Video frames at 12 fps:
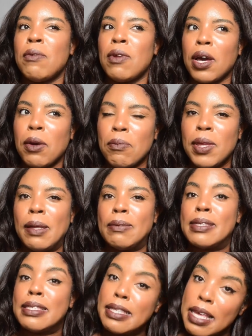I'm not going to be
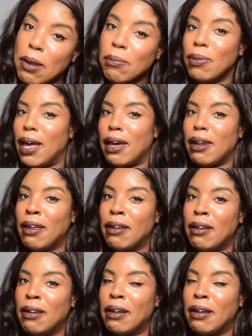upset about it.